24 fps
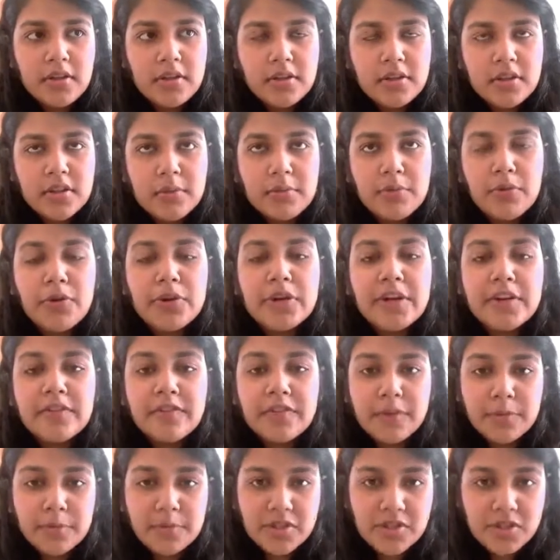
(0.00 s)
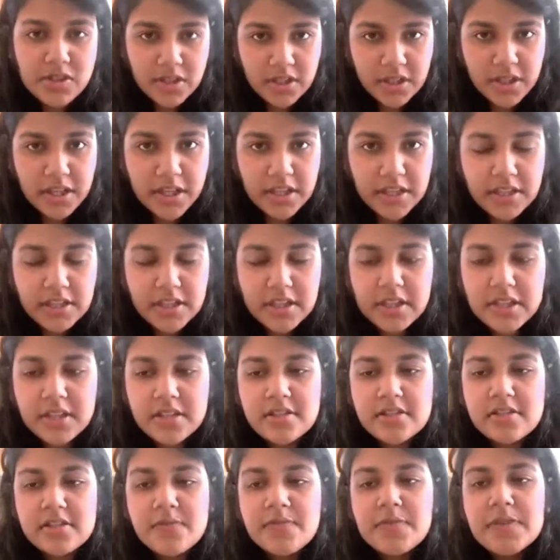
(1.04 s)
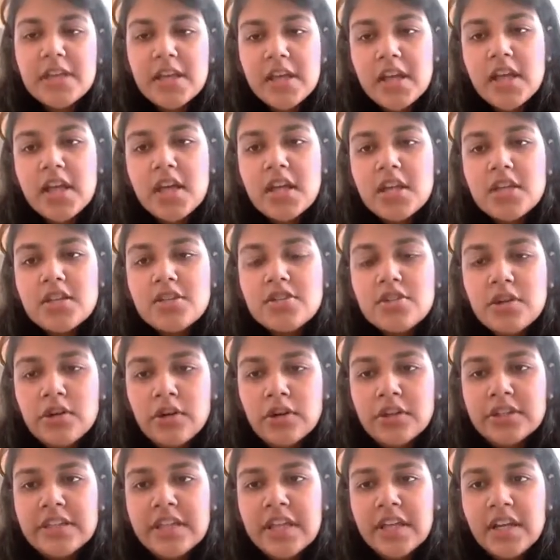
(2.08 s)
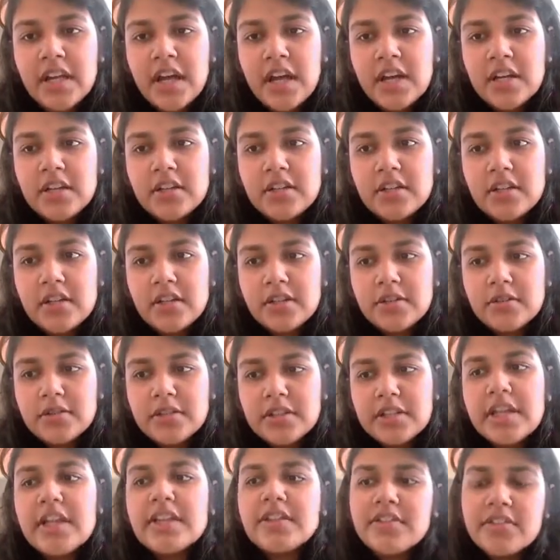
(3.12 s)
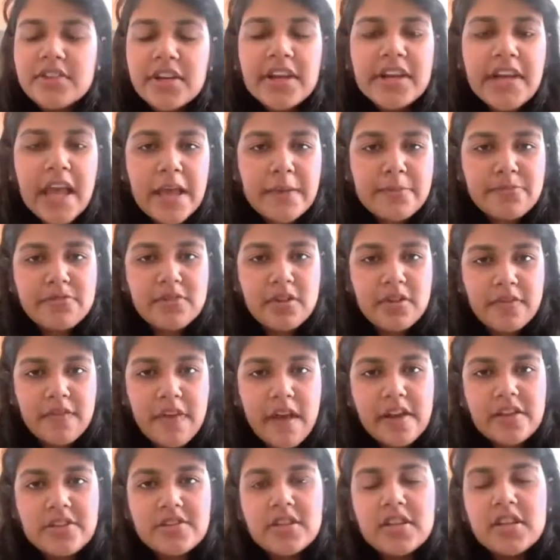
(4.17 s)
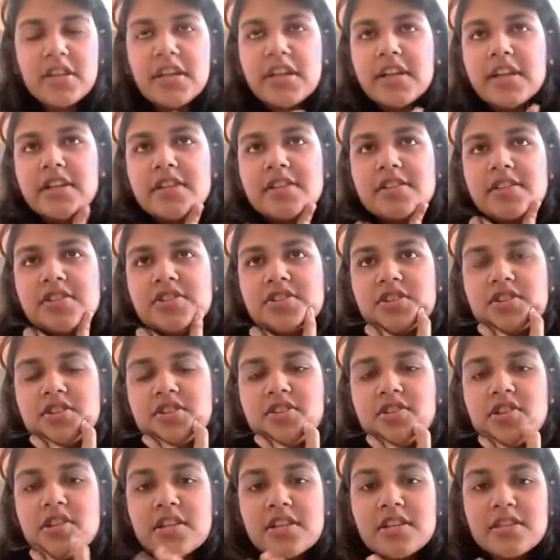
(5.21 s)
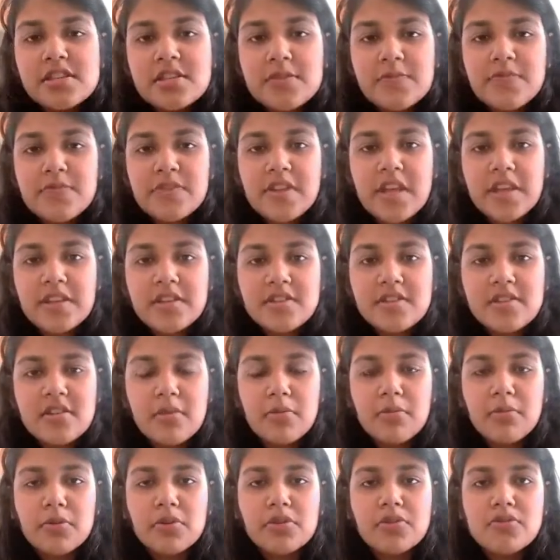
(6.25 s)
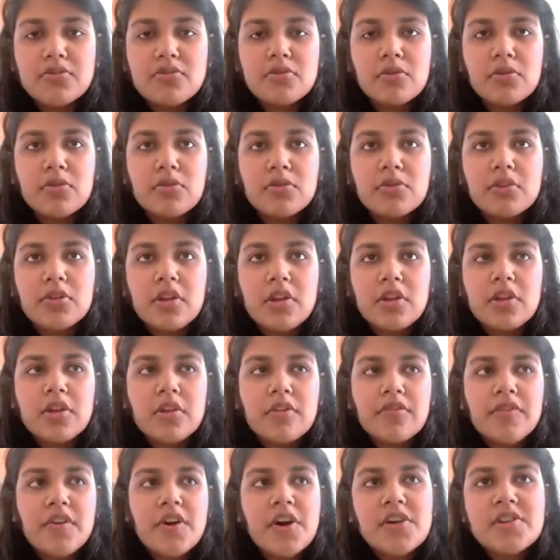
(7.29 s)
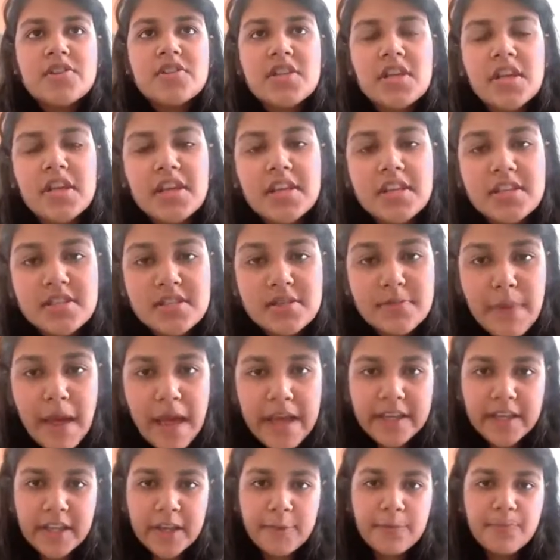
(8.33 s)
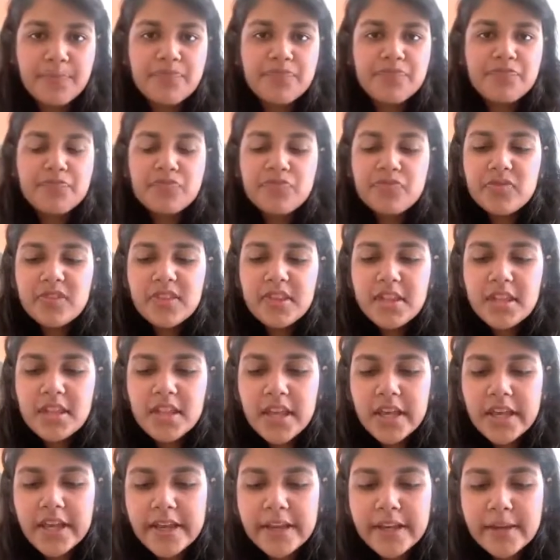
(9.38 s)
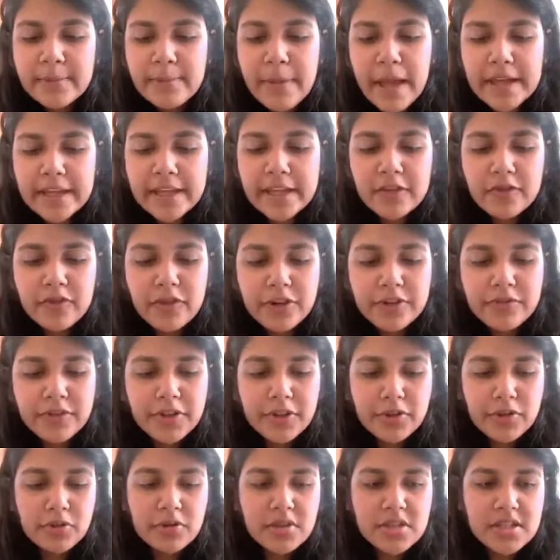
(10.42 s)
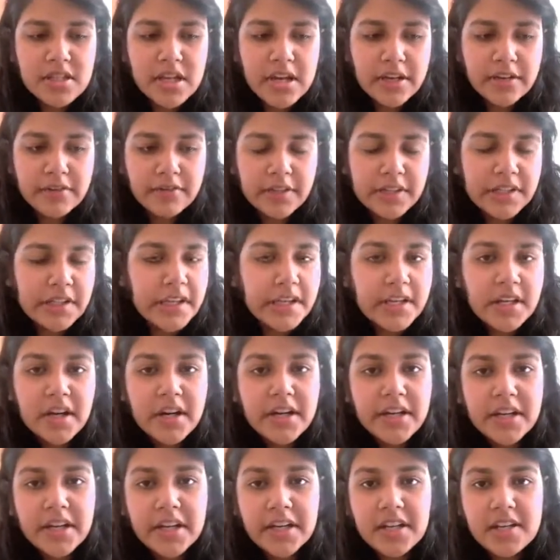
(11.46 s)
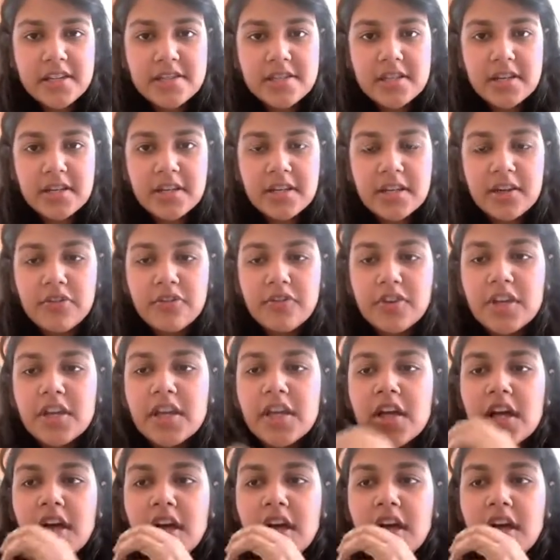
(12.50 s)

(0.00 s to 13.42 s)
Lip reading: the more information gain there is. So there are three types of actually decision trees ensemble. So the first is bagging. In bagging, what we do is that we take our data set. Now we